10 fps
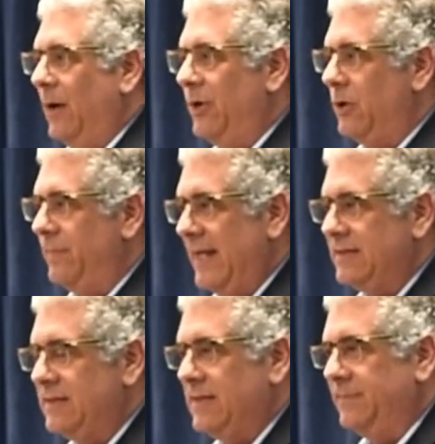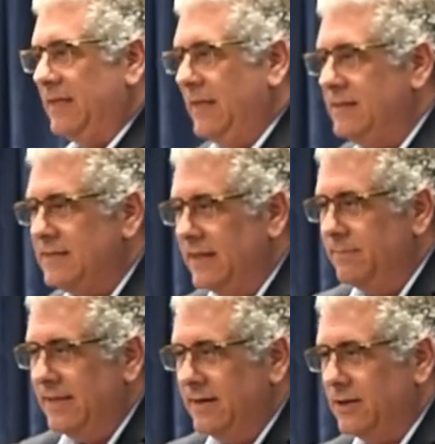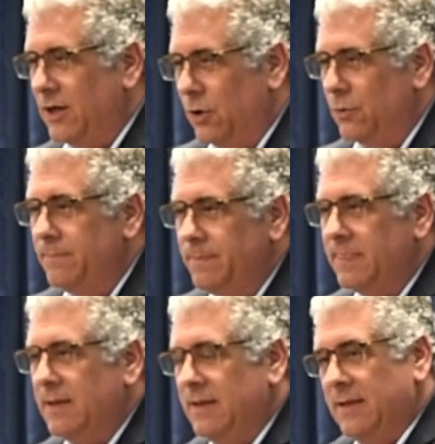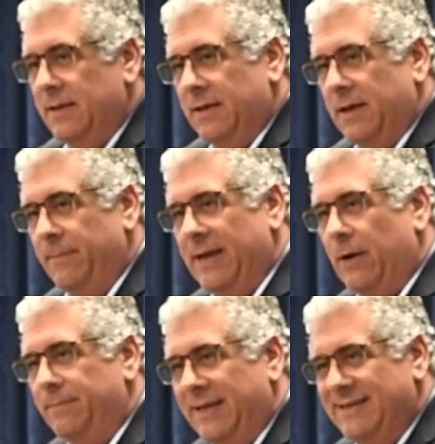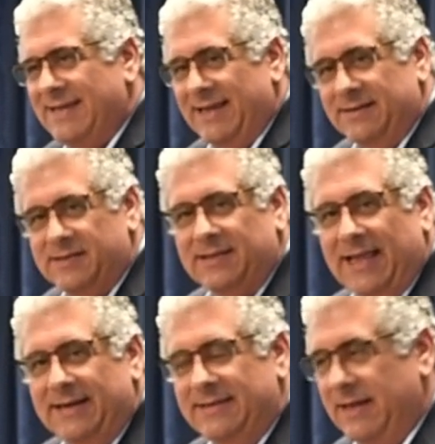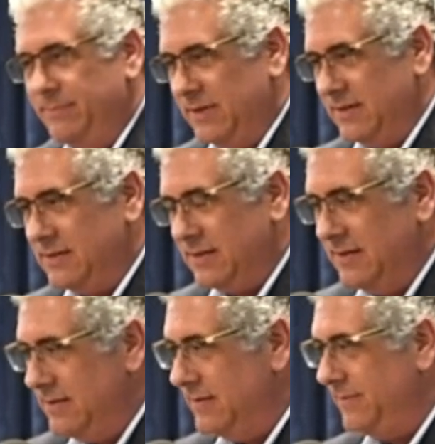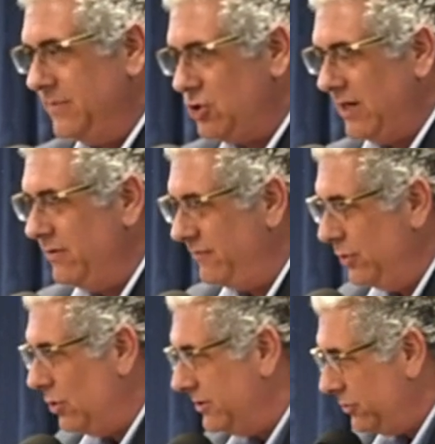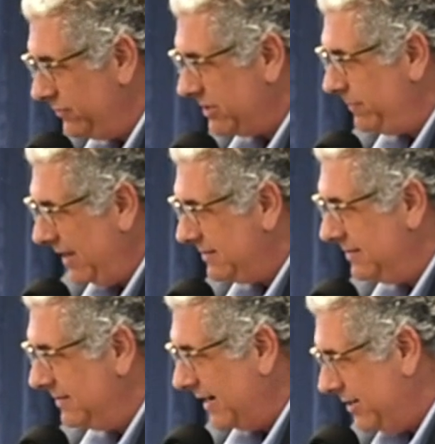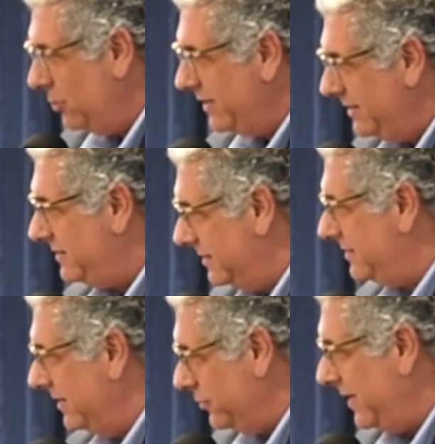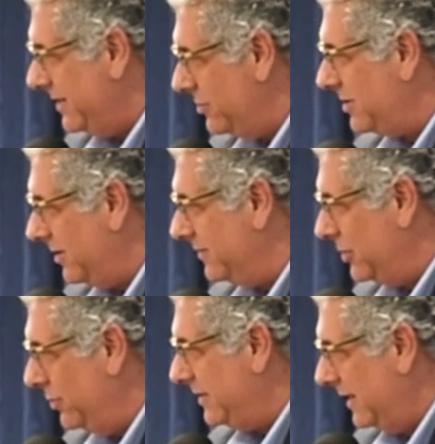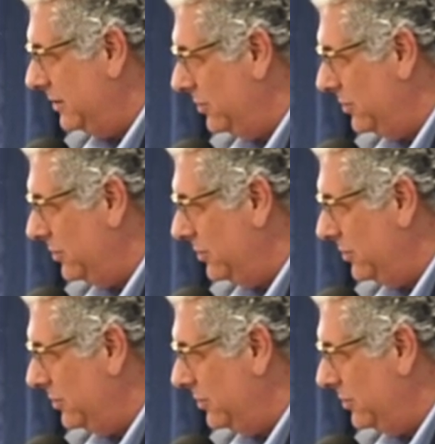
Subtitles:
want to go back to something he said a minute ago about me taking a slight at deputies. Sheriff, with all due respect, I know what it is to sit in a radio car and do what they do.